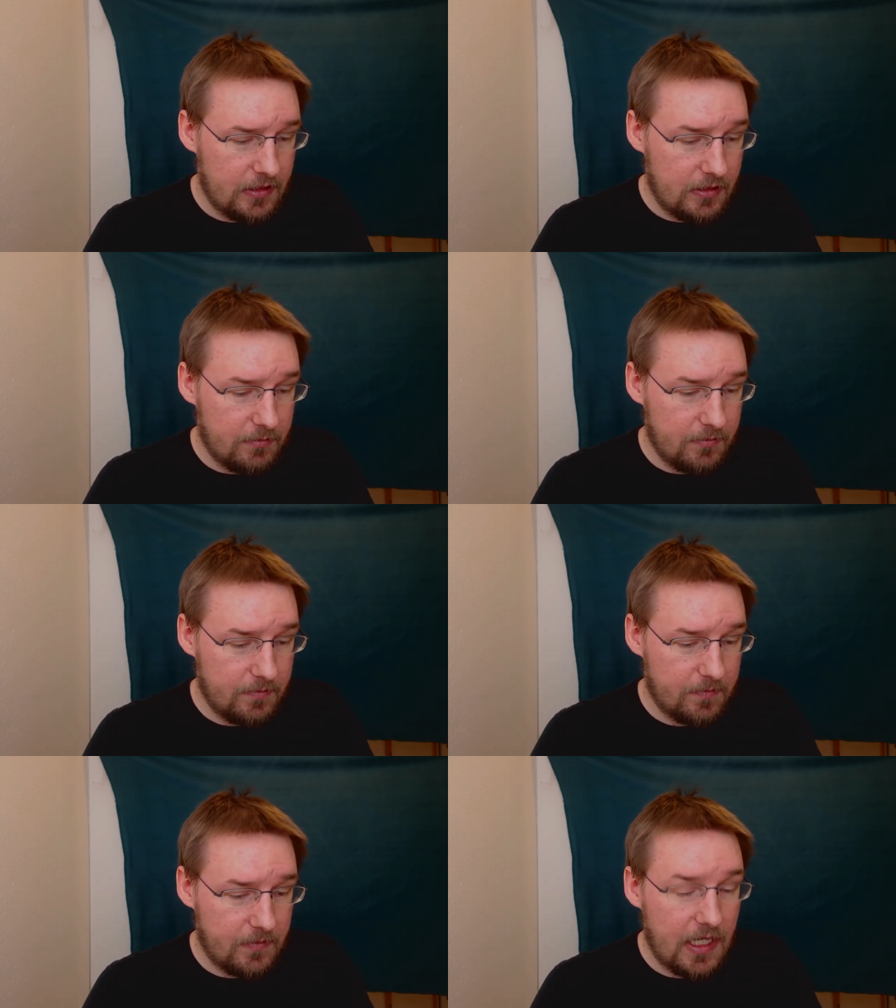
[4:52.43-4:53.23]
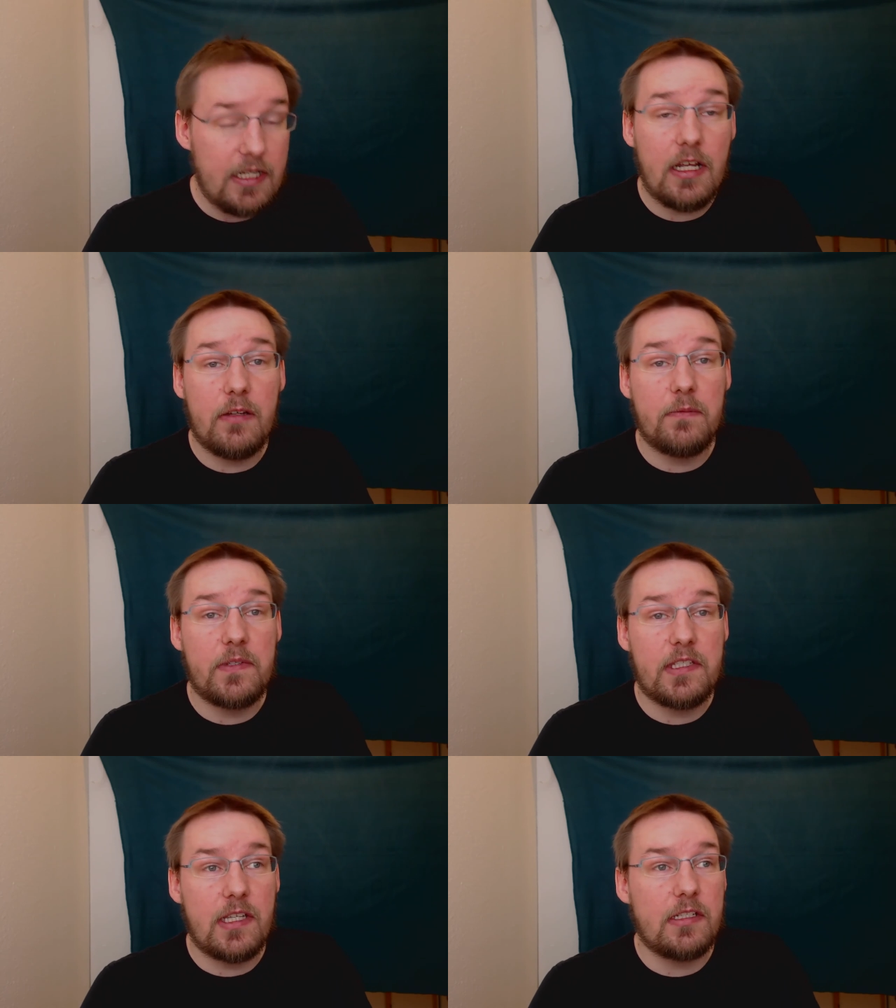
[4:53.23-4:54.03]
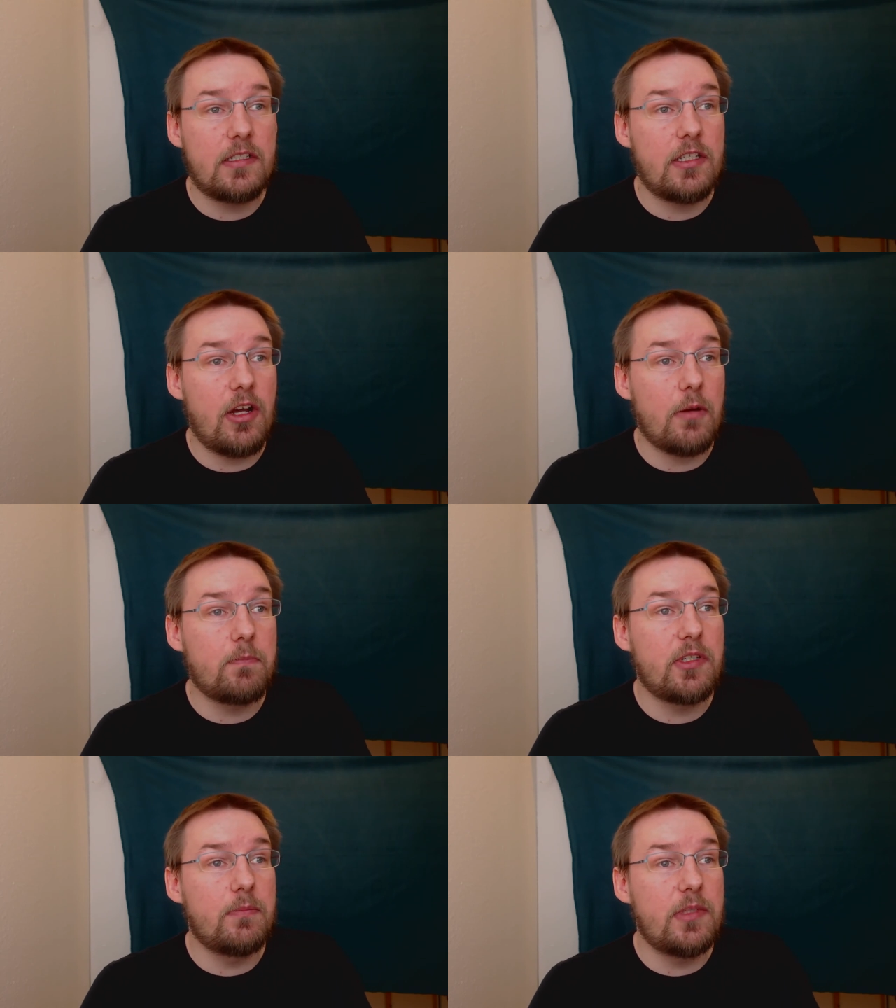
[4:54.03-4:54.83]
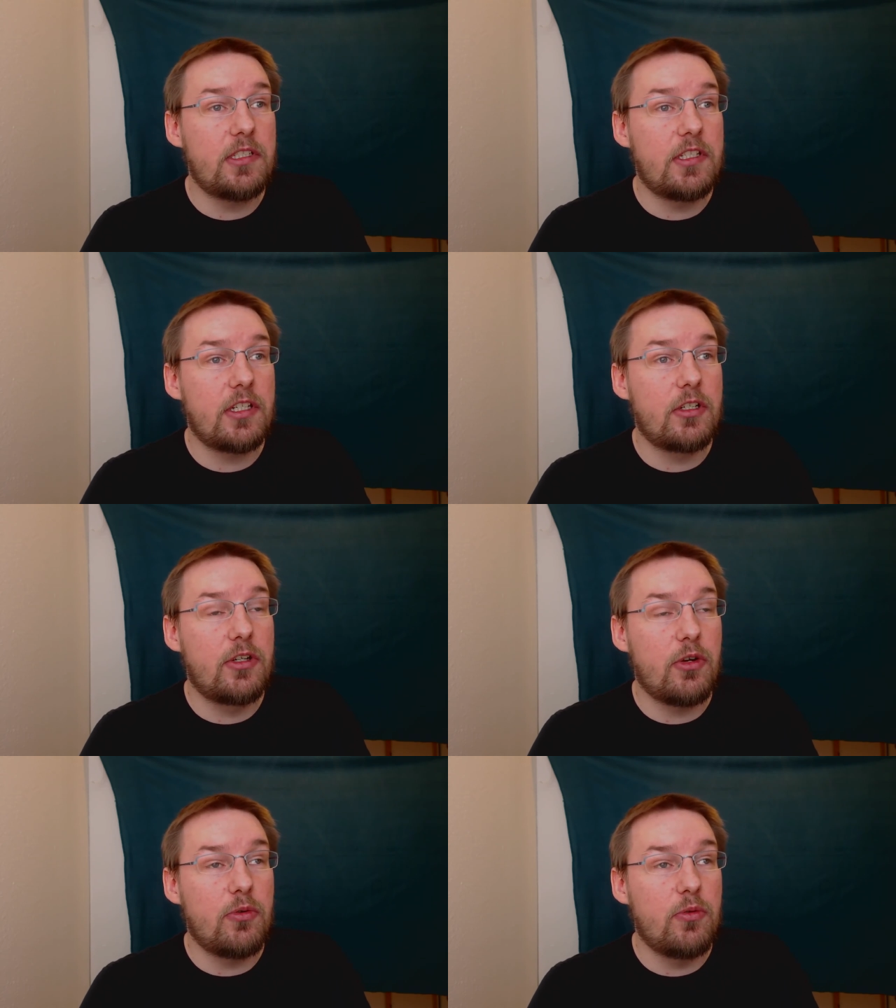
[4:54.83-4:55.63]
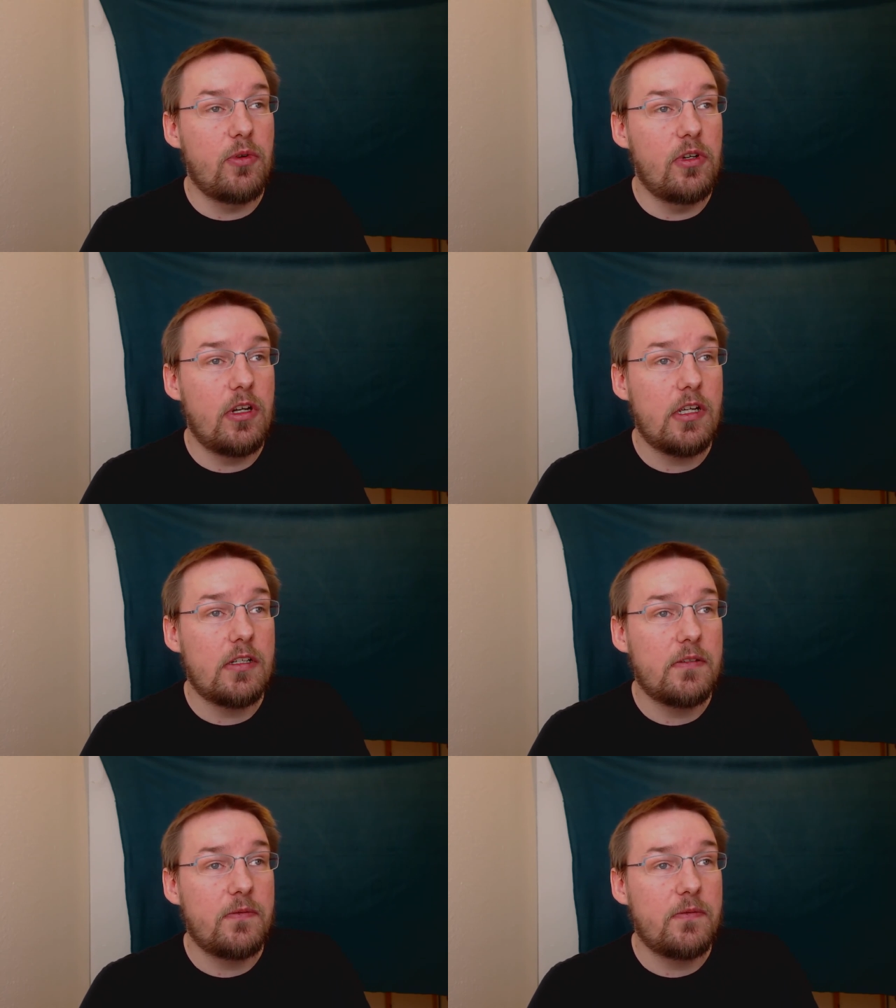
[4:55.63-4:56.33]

I have set the optimistic goal